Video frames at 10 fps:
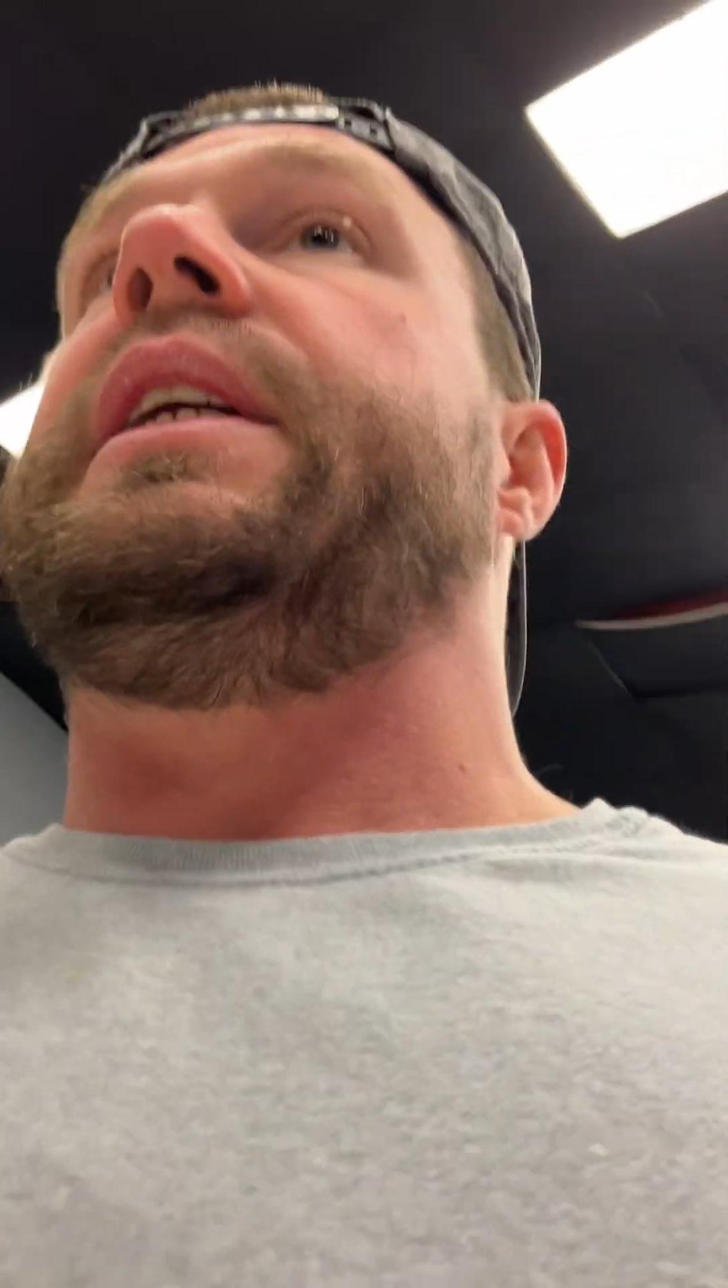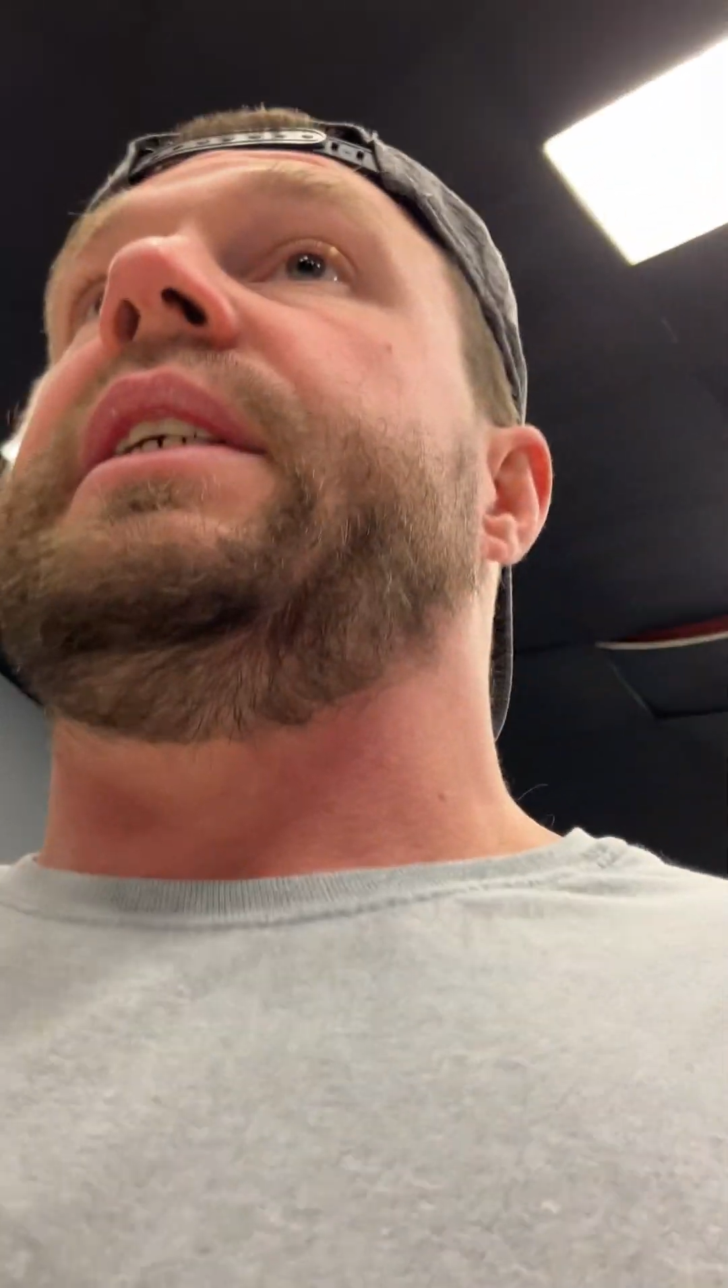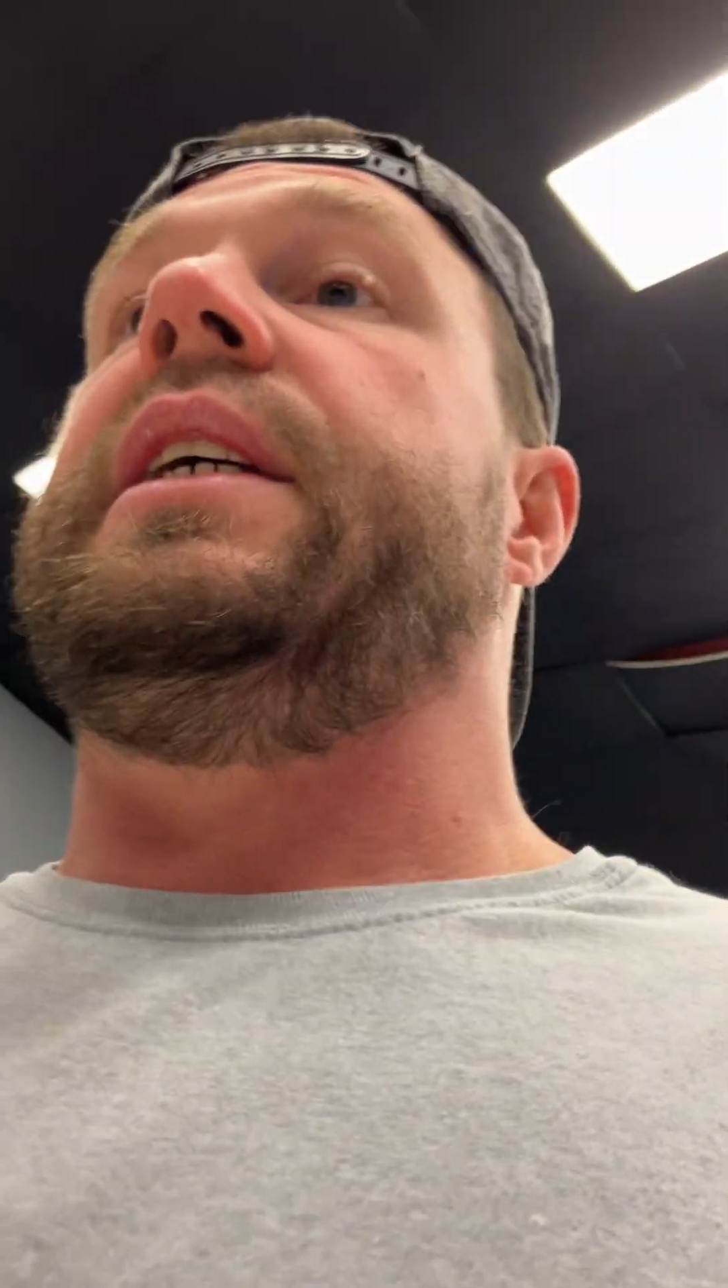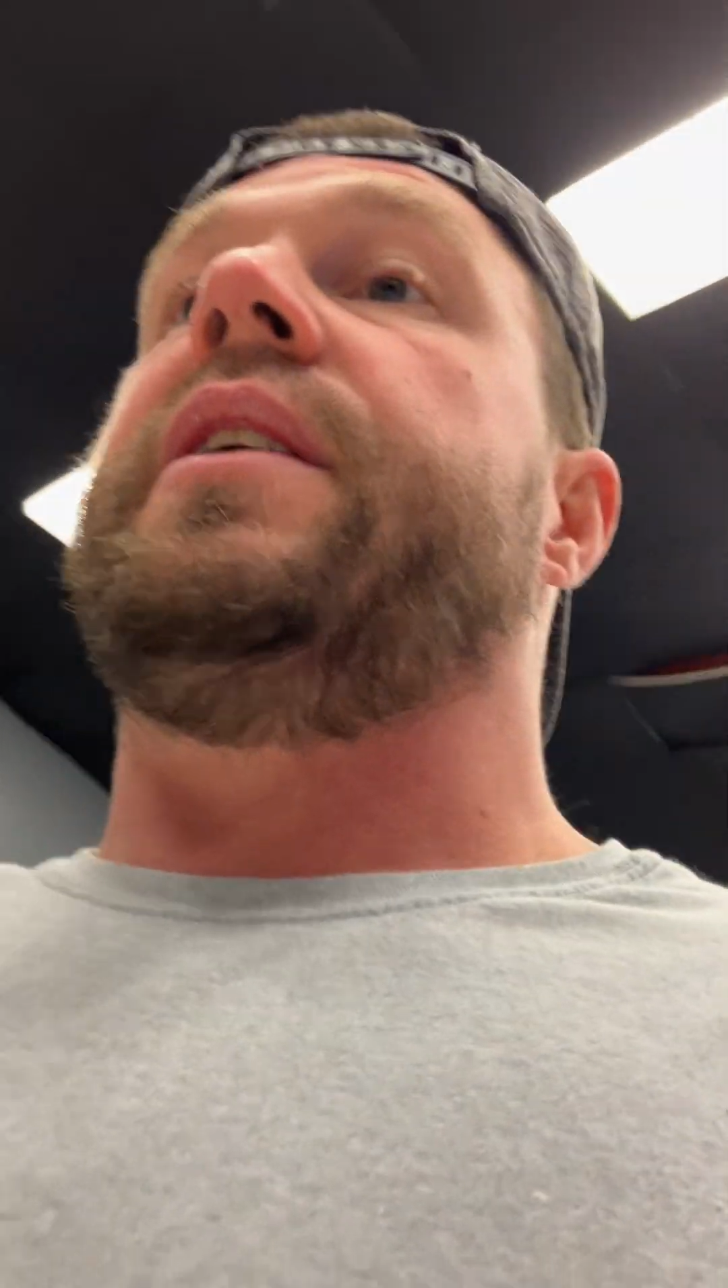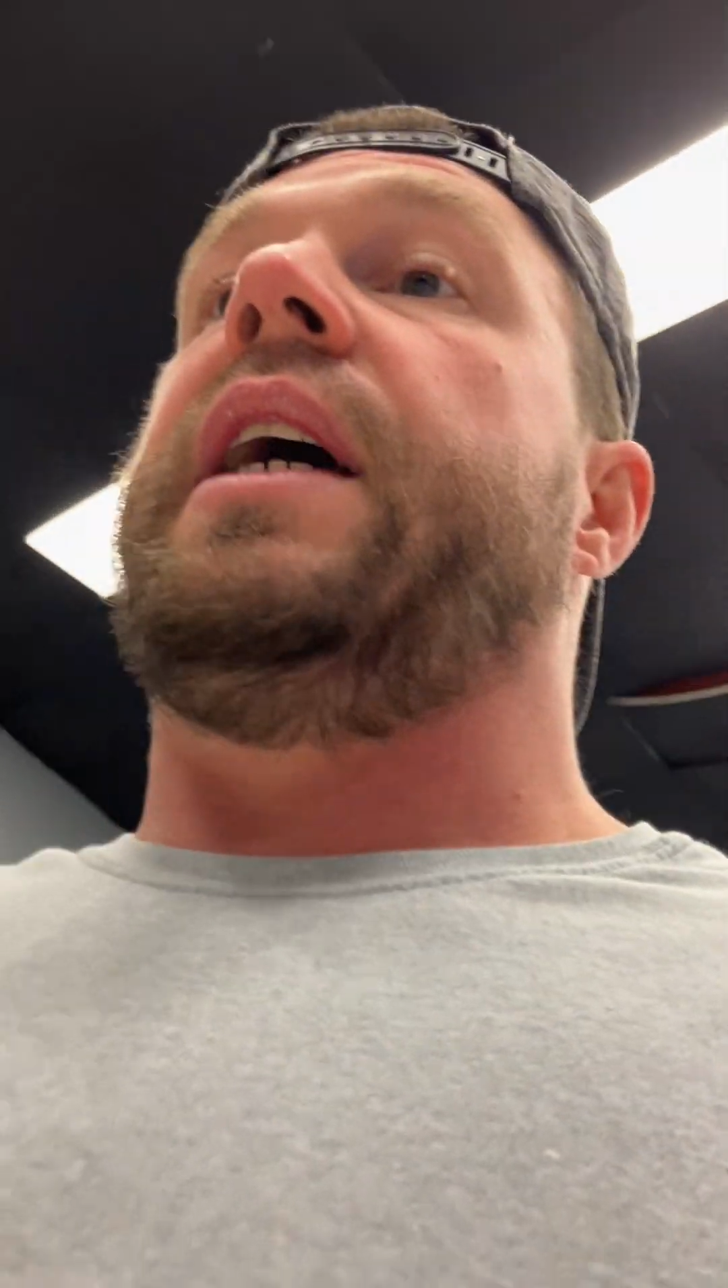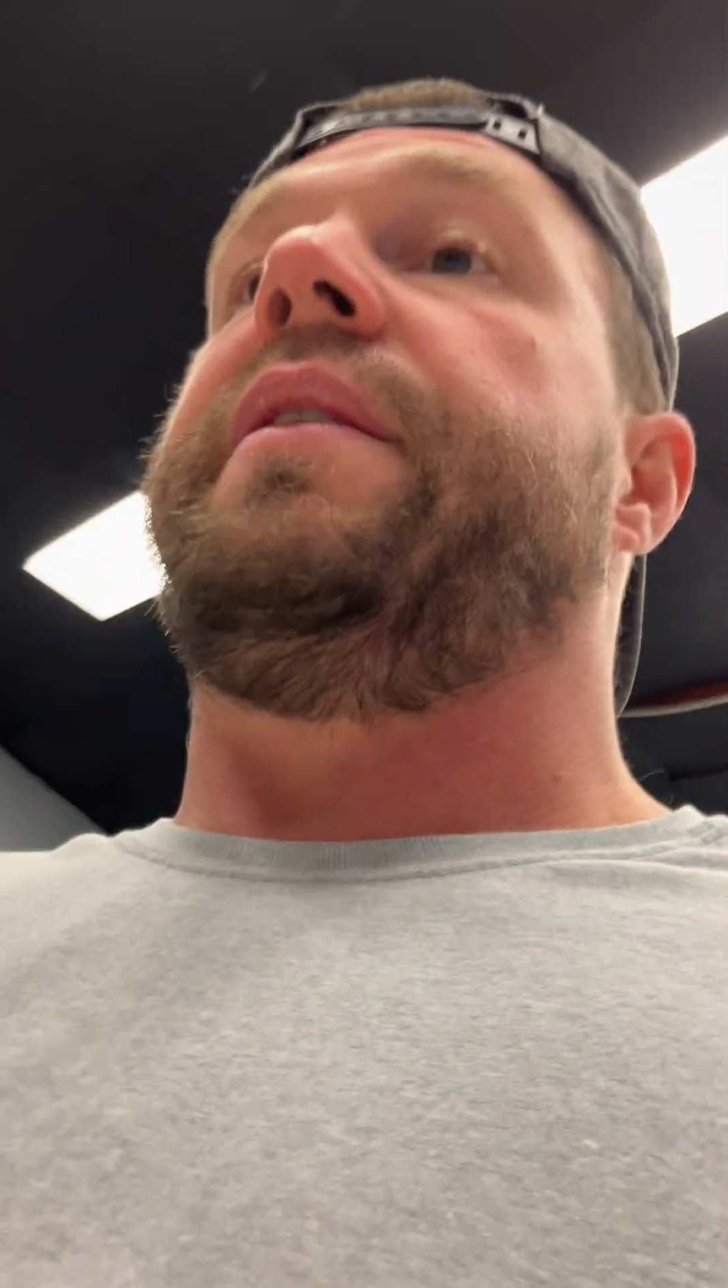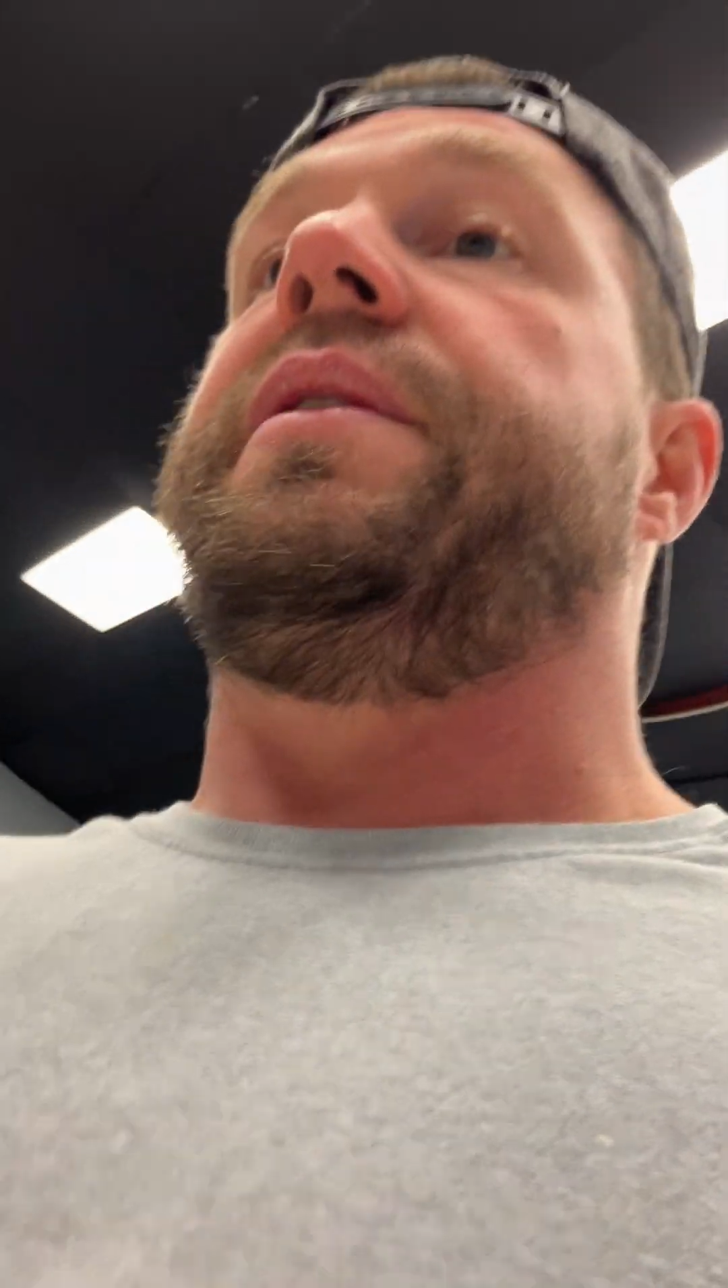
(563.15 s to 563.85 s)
a year after